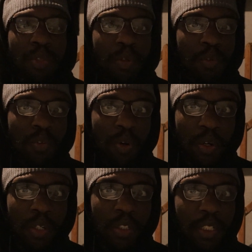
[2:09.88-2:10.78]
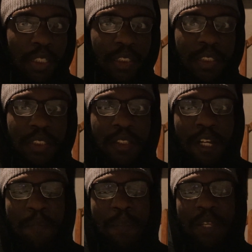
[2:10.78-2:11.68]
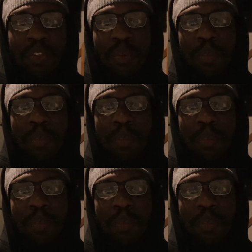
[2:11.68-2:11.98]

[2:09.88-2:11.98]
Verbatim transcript: so far. Like I've met so